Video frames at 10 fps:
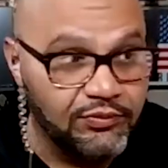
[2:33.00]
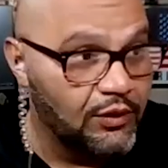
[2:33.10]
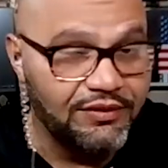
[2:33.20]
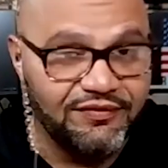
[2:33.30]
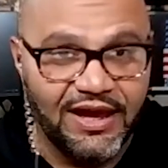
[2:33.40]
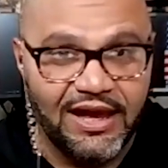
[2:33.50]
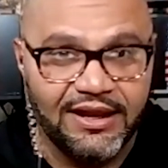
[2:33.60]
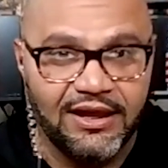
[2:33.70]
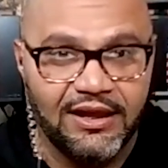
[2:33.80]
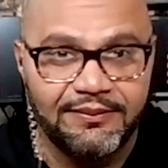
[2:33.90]
we've got
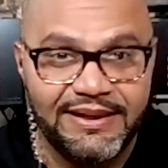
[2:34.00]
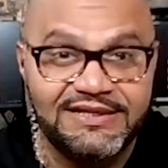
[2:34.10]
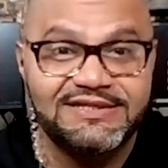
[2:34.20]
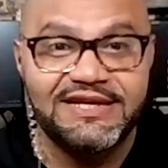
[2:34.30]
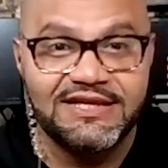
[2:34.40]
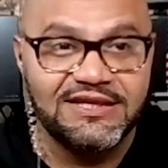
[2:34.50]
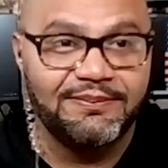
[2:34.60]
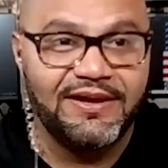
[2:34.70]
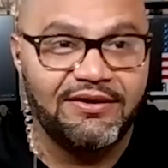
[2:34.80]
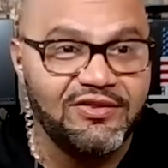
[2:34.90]
ET is
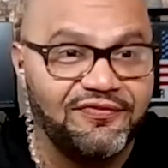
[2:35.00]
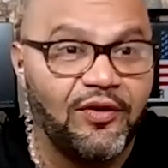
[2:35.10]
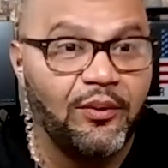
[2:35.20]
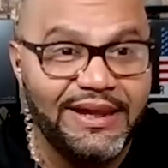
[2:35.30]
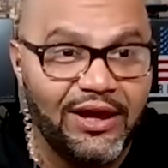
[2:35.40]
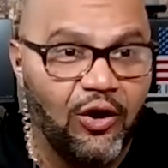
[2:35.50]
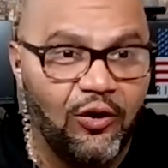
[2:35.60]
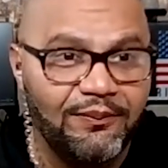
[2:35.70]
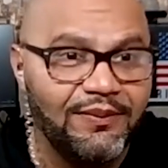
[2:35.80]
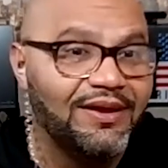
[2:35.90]
up there. He's phoning
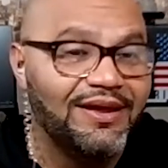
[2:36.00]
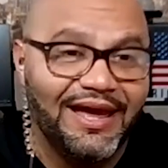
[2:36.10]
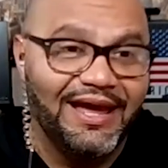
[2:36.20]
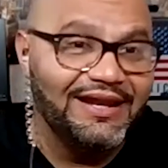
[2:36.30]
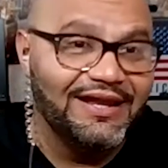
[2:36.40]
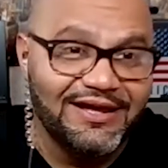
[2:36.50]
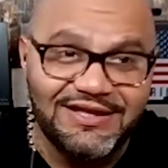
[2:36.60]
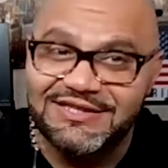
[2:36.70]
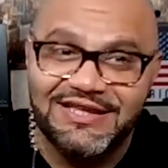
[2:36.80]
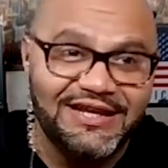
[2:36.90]
home and
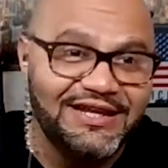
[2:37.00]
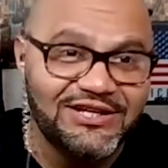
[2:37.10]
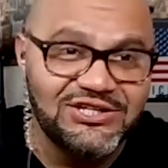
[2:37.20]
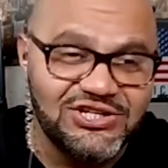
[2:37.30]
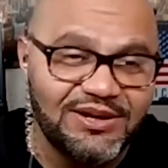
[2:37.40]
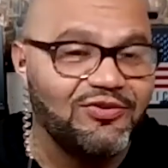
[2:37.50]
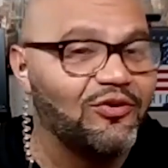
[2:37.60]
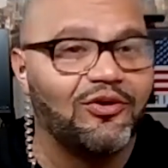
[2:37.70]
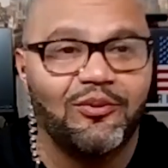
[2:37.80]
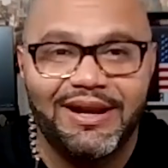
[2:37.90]
he's sending his ships
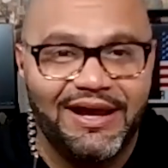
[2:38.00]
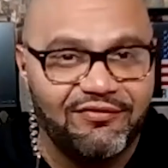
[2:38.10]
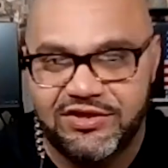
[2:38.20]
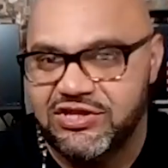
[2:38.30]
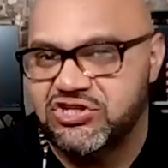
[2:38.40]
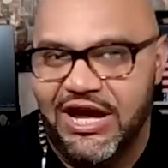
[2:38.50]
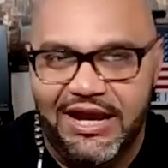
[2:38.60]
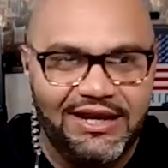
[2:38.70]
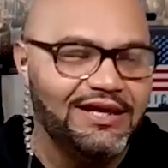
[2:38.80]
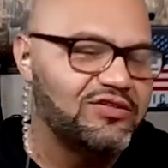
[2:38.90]
or whatever. It's
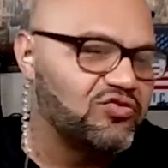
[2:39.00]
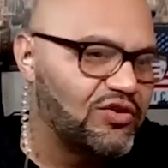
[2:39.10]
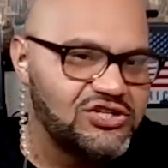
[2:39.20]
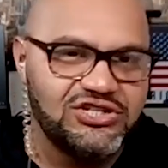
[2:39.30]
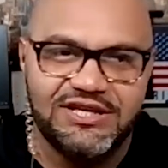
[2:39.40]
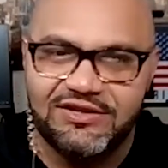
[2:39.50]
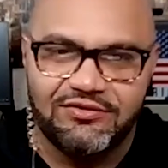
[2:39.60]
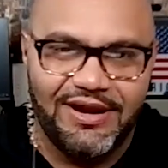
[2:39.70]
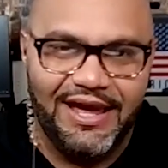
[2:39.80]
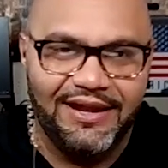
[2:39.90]
China, it's Russia, it's
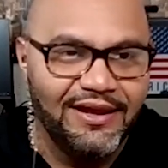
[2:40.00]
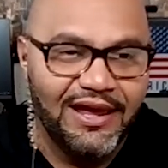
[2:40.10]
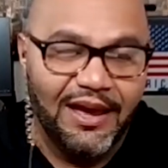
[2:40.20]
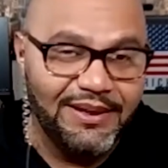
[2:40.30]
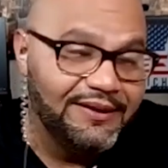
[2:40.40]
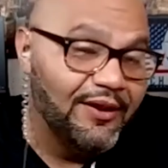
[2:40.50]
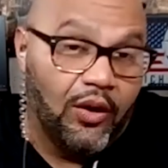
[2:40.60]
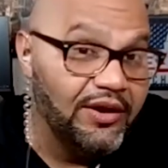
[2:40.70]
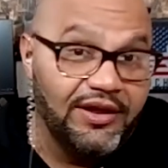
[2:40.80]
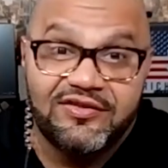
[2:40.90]
Iran. I mean,
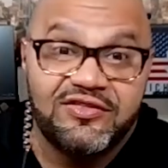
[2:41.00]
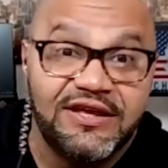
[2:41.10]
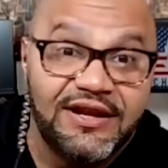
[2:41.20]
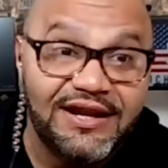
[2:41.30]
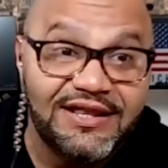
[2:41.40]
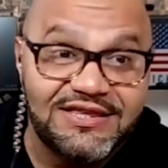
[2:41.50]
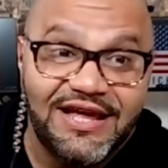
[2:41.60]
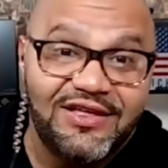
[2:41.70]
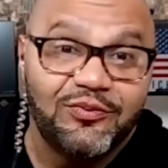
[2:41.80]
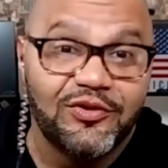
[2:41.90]
it's the United
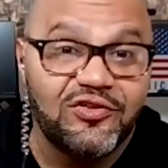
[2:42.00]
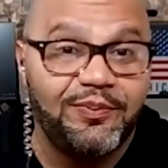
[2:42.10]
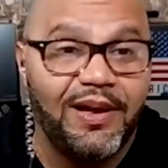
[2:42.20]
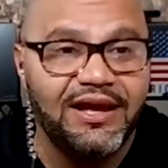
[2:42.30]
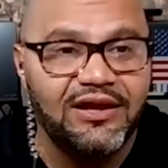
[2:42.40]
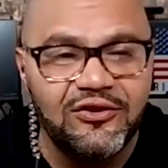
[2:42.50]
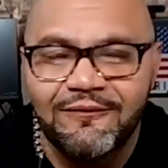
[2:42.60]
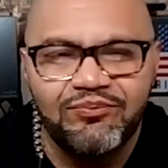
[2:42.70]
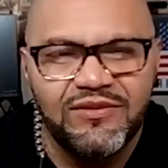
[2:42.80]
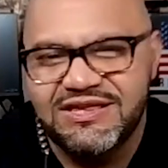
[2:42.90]
States. We're spying on you.
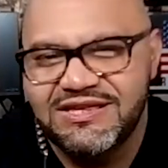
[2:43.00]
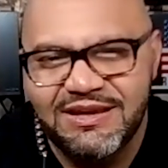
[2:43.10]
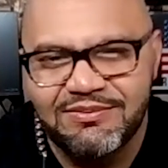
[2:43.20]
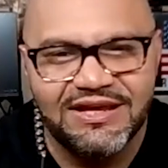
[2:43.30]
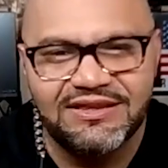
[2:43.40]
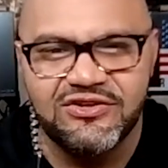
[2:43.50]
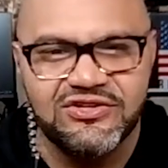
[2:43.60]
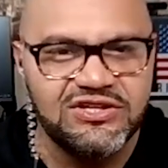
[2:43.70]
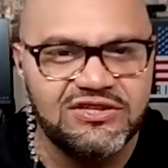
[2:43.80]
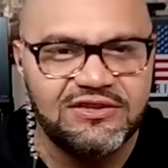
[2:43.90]
It seems like
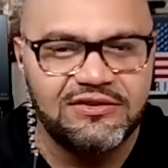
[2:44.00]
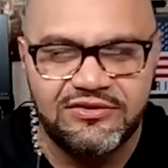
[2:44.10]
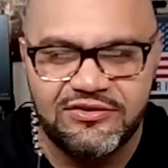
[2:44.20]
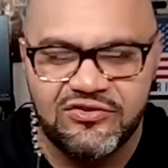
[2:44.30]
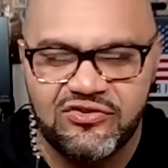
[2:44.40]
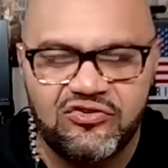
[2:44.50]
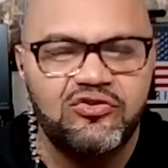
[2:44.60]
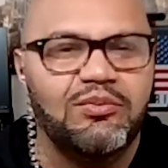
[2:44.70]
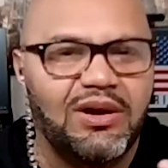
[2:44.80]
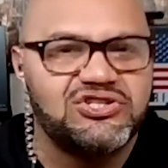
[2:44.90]
there's too
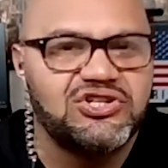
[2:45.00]
much